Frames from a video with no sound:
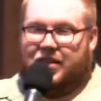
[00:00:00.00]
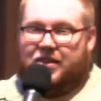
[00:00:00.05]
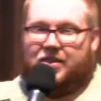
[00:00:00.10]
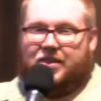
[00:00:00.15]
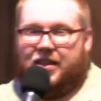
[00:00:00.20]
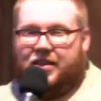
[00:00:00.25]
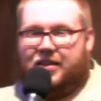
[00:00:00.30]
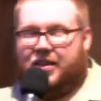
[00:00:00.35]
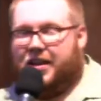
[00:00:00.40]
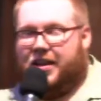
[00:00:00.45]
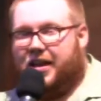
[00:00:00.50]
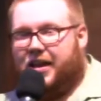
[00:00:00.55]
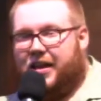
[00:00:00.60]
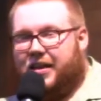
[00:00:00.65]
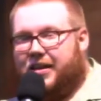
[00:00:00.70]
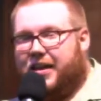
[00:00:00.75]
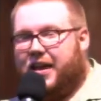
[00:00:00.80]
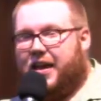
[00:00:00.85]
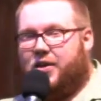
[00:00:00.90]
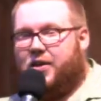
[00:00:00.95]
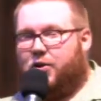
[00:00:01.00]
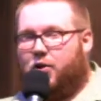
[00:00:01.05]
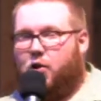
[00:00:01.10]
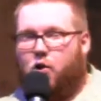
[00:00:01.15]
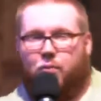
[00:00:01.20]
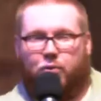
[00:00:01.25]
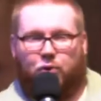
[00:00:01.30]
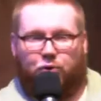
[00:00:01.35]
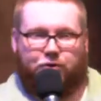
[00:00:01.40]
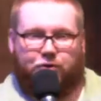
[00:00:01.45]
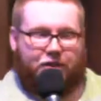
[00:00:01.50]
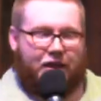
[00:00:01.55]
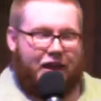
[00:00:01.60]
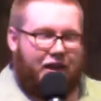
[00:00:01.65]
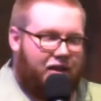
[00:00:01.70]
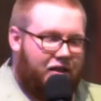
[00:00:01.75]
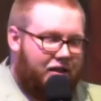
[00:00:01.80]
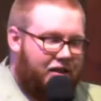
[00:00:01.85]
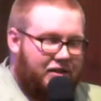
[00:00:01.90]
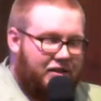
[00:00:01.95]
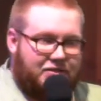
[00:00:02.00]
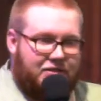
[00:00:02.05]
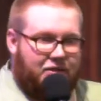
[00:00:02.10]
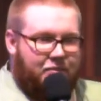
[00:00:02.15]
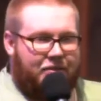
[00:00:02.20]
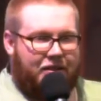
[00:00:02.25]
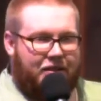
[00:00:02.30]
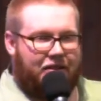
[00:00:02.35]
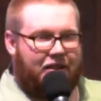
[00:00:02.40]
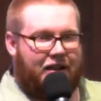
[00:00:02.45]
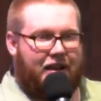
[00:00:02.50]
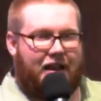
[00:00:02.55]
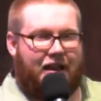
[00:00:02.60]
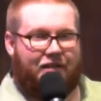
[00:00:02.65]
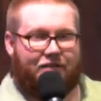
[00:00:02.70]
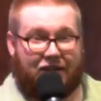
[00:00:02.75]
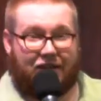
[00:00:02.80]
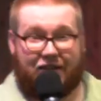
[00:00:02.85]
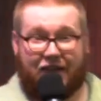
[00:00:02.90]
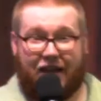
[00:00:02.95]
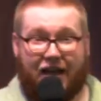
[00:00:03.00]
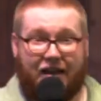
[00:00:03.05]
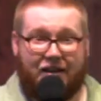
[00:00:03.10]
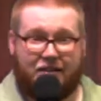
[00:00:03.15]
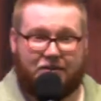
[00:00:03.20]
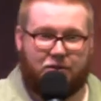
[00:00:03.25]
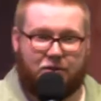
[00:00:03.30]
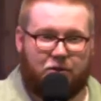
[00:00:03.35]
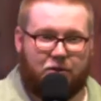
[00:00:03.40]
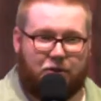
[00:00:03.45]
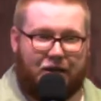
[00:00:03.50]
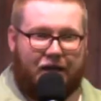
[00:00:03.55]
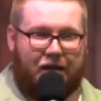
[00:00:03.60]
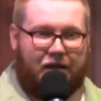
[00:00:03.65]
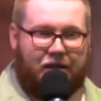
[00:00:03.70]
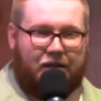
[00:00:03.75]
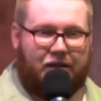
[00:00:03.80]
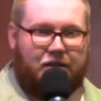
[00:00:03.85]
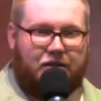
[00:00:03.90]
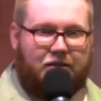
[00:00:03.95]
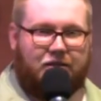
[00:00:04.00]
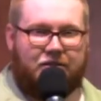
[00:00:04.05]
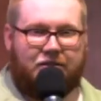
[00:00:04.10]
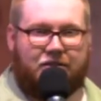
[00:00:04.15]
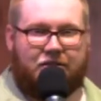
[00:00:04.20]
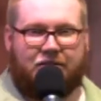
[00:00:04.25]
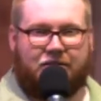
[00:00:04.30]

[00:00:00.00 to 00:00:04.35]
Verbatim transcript: The thing that I encounter almost daily is something that I have to die to daily.